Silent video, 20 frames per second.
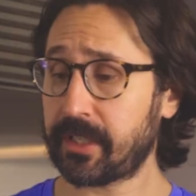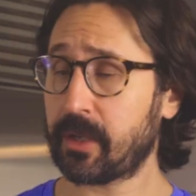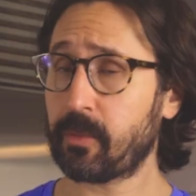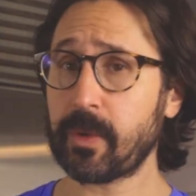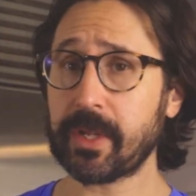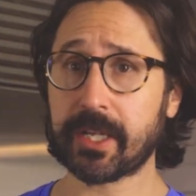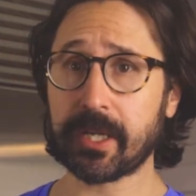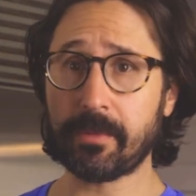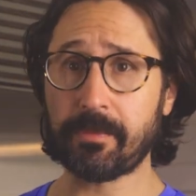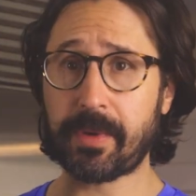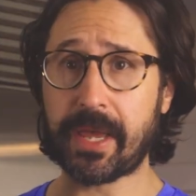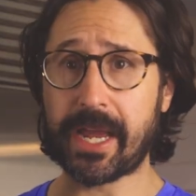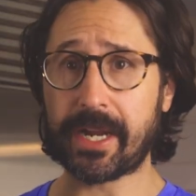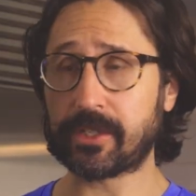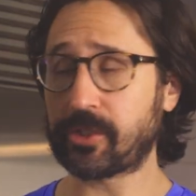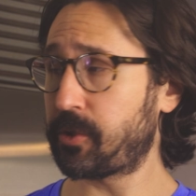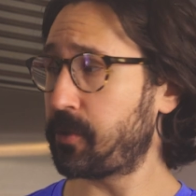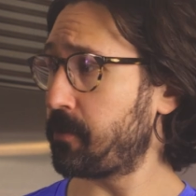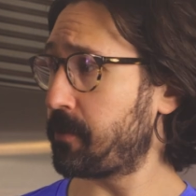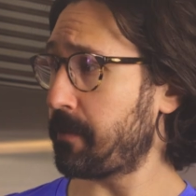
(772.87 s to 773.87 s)
Then we come
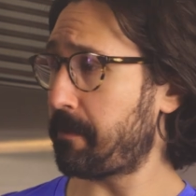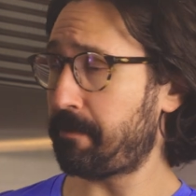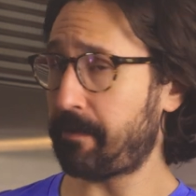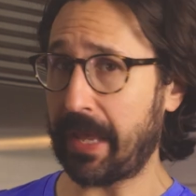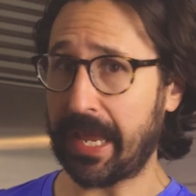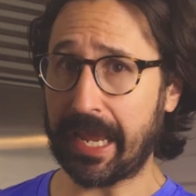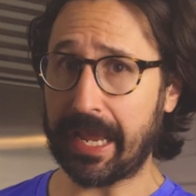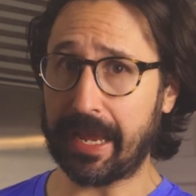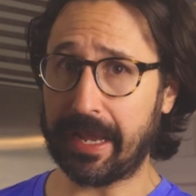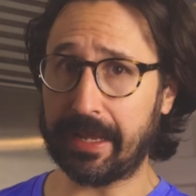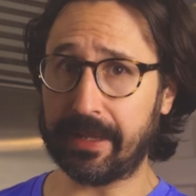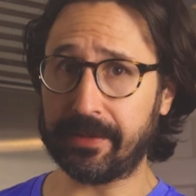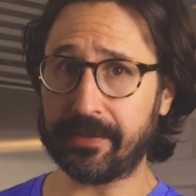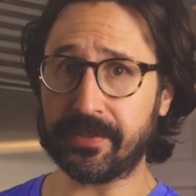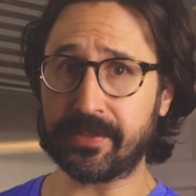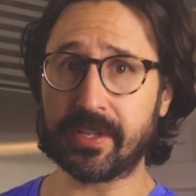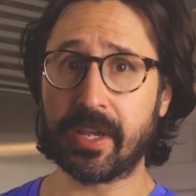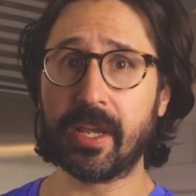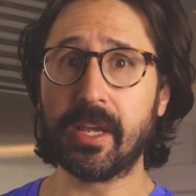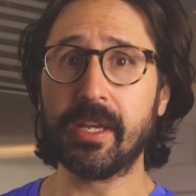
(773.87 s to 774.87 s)
back to the
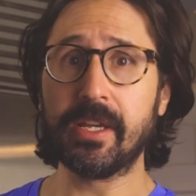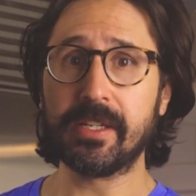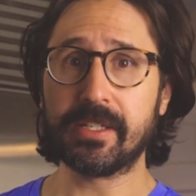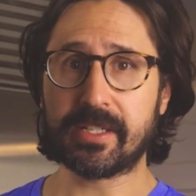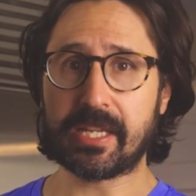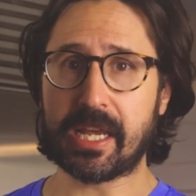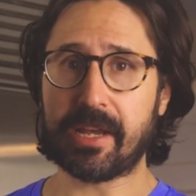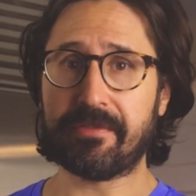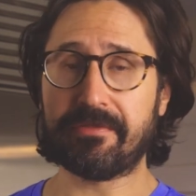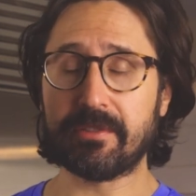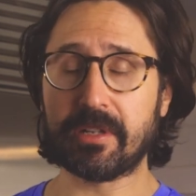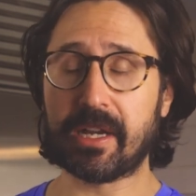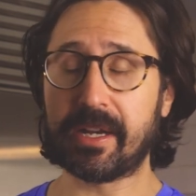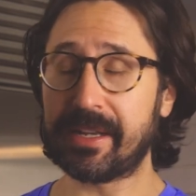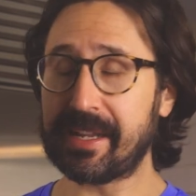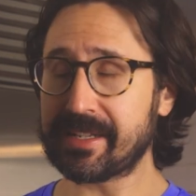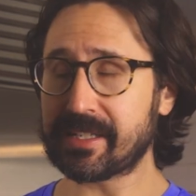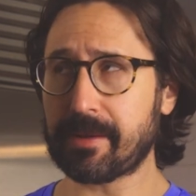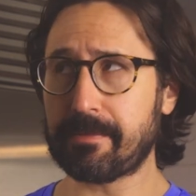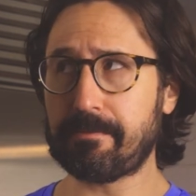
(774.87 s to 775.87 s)
pans.
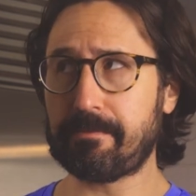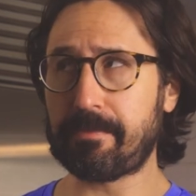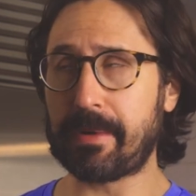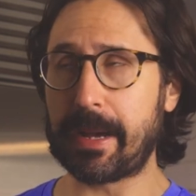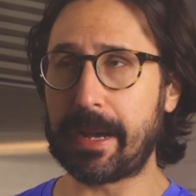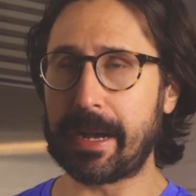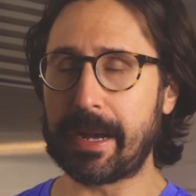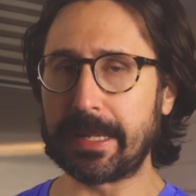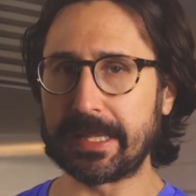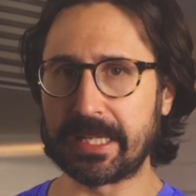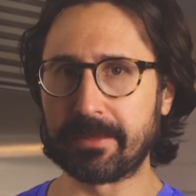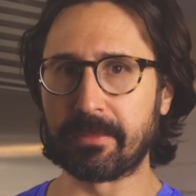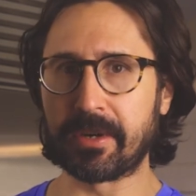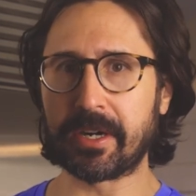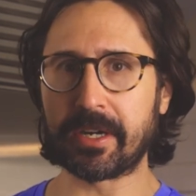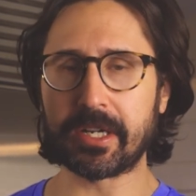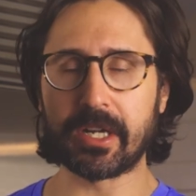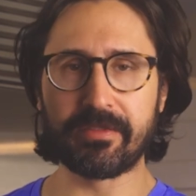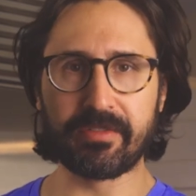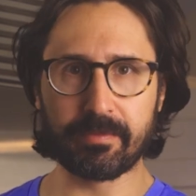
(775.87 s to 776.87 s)
Teflon is a
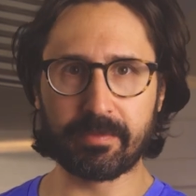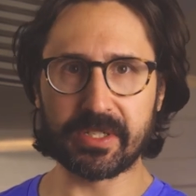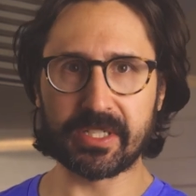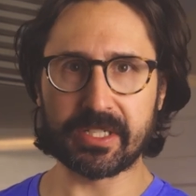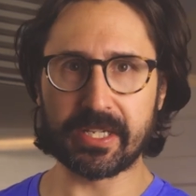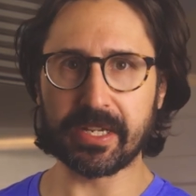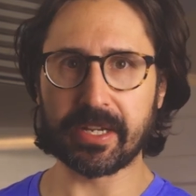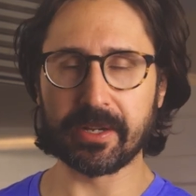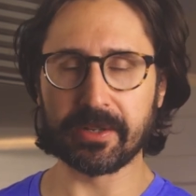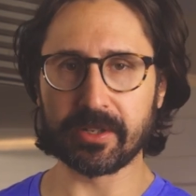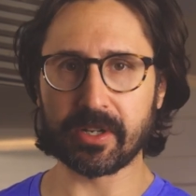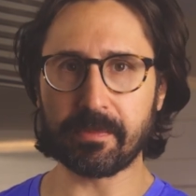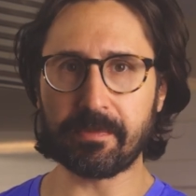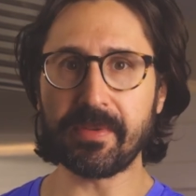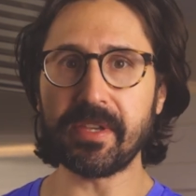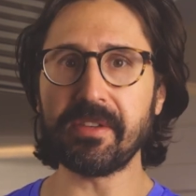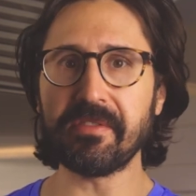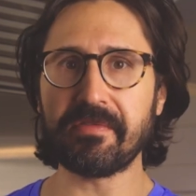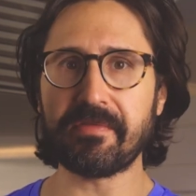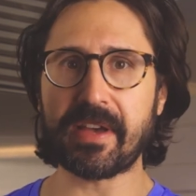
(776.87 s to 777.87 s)
polymer of a particular
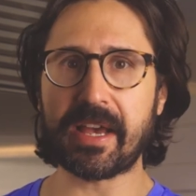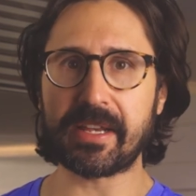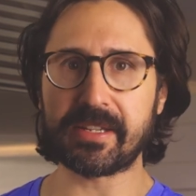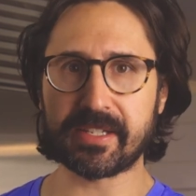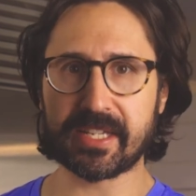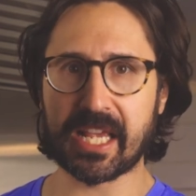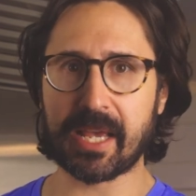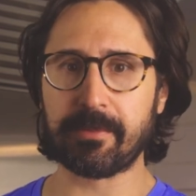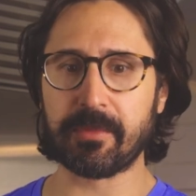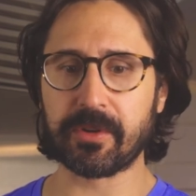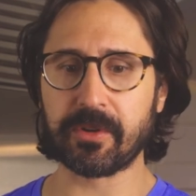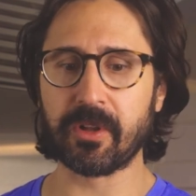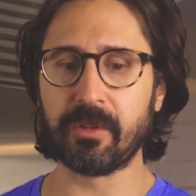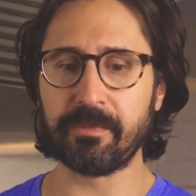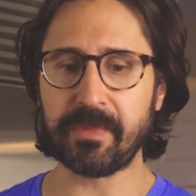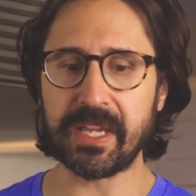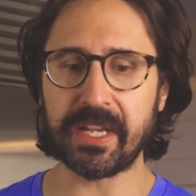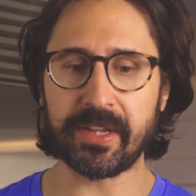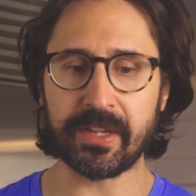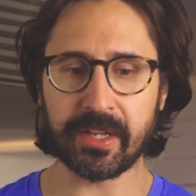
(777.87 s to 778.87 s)
PFAS chemical,
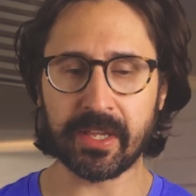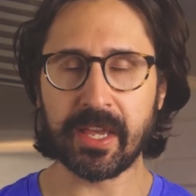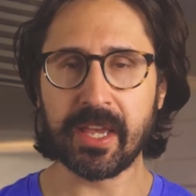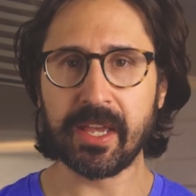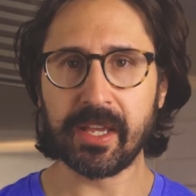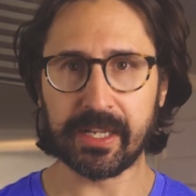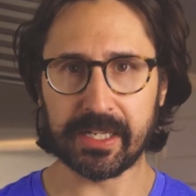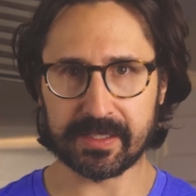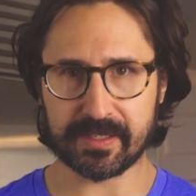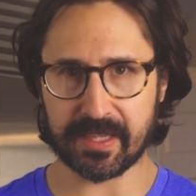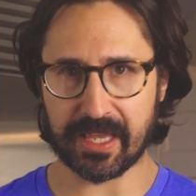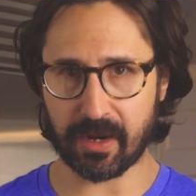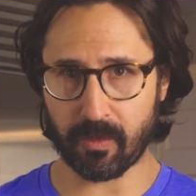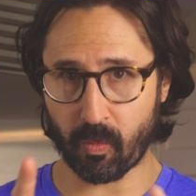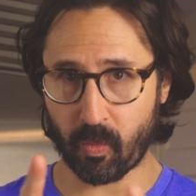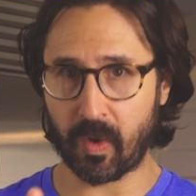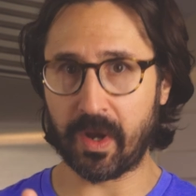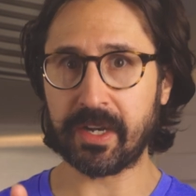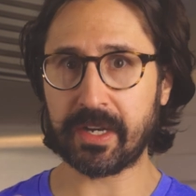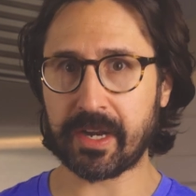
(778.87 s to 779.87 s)
meaning it's that
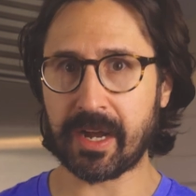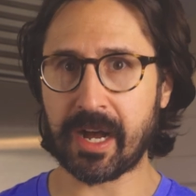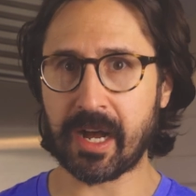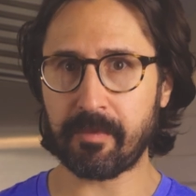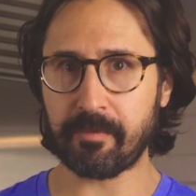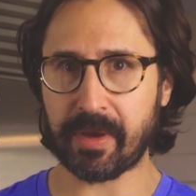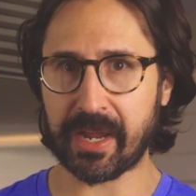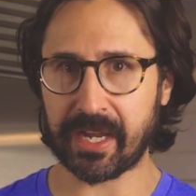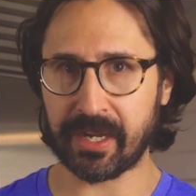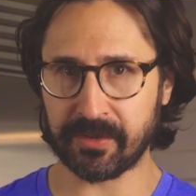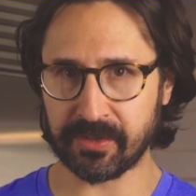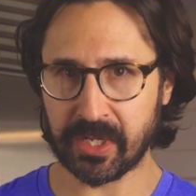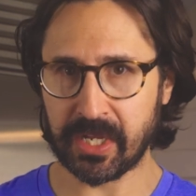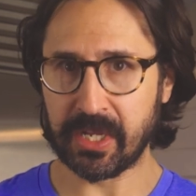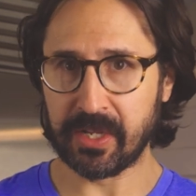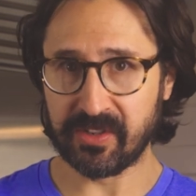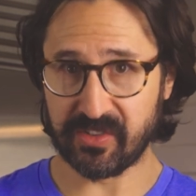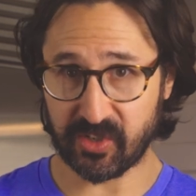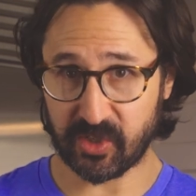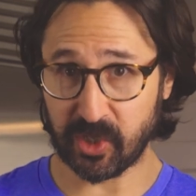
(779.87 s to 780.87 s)
one compound
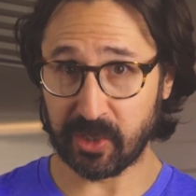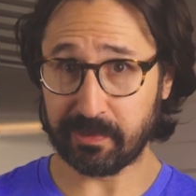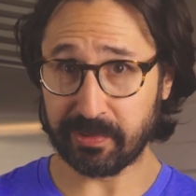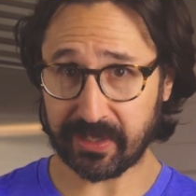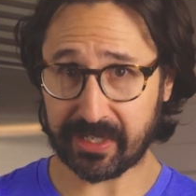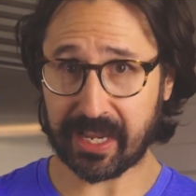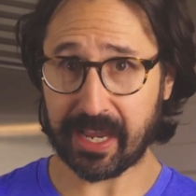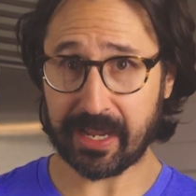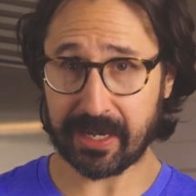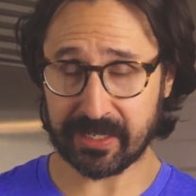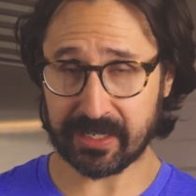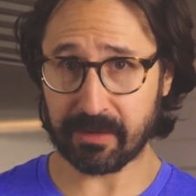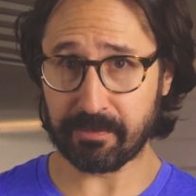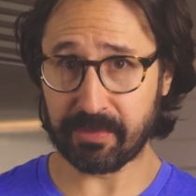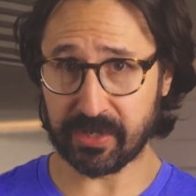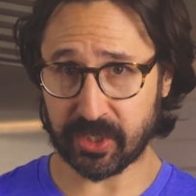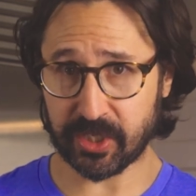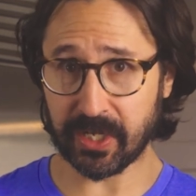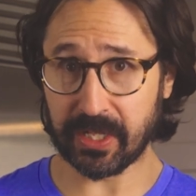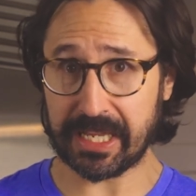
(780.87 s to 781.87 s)
duplicated a
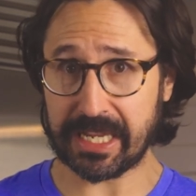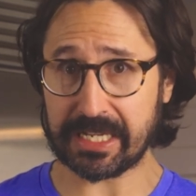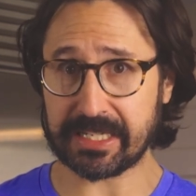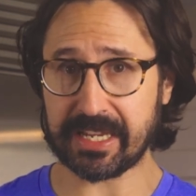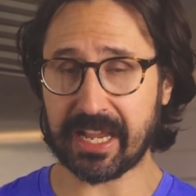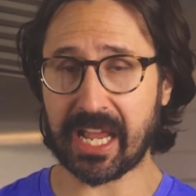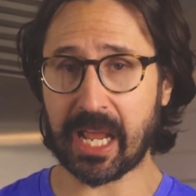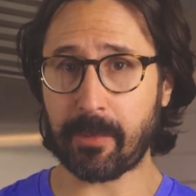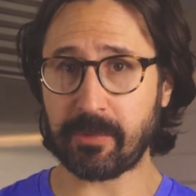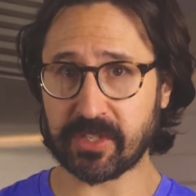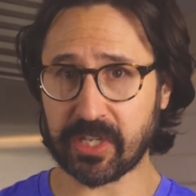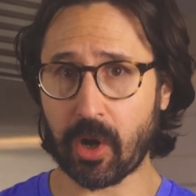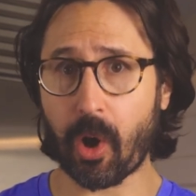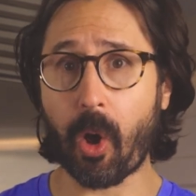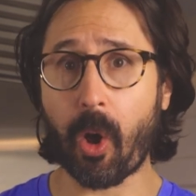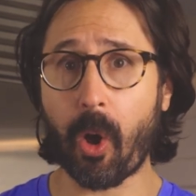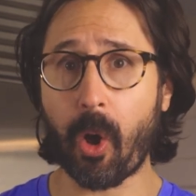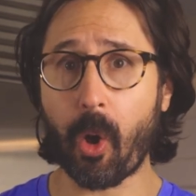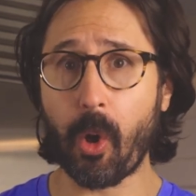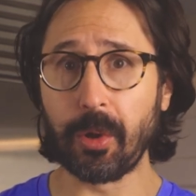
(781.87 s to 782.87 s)
bajillion times and
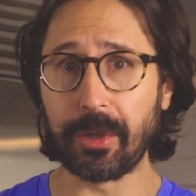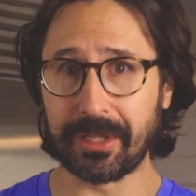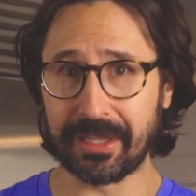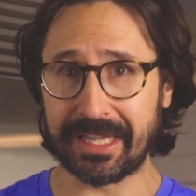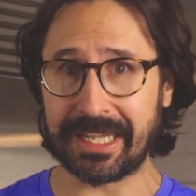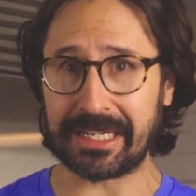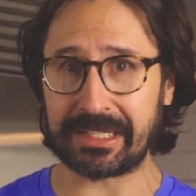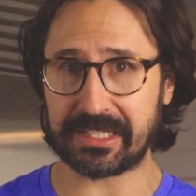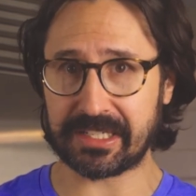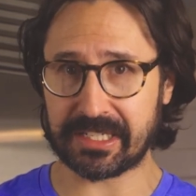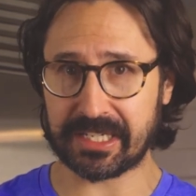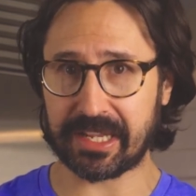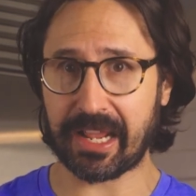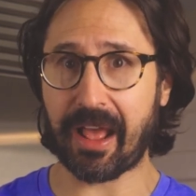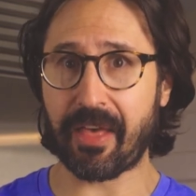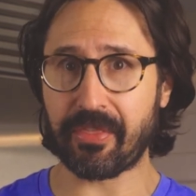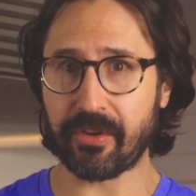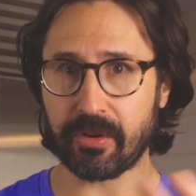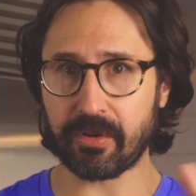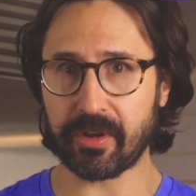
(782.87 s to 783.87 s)
all linked
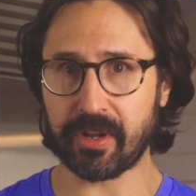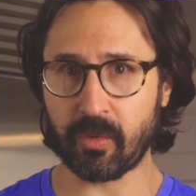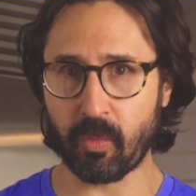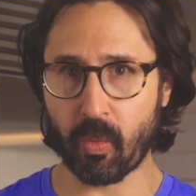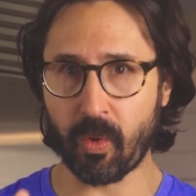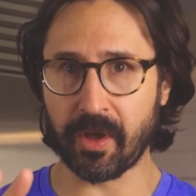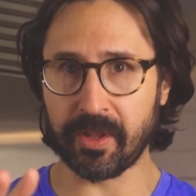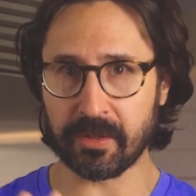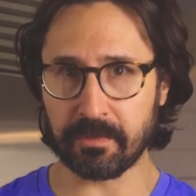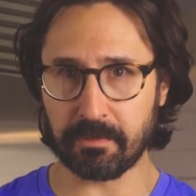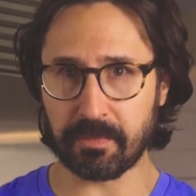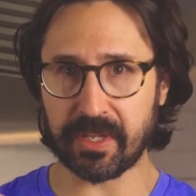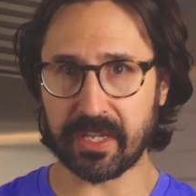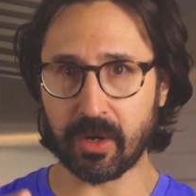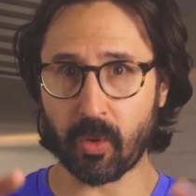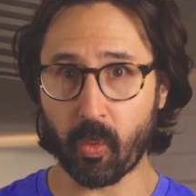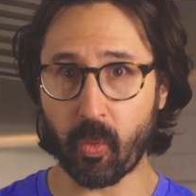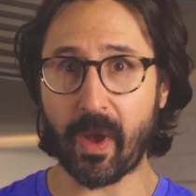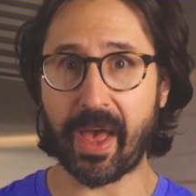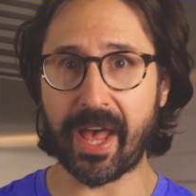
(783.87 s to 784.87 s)
together in one
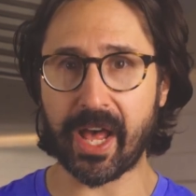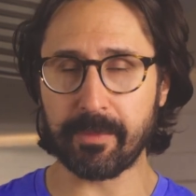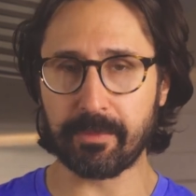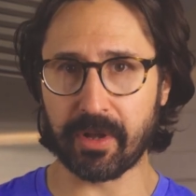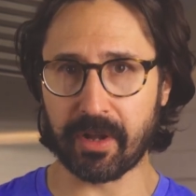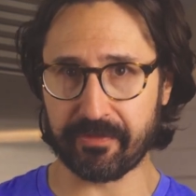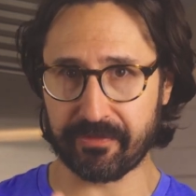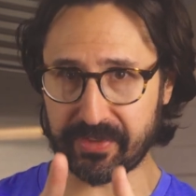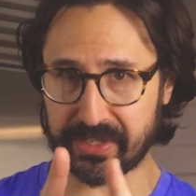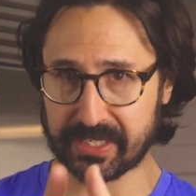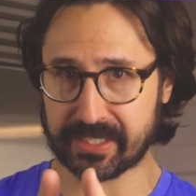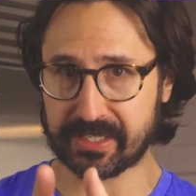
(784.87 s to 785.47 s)
big web of the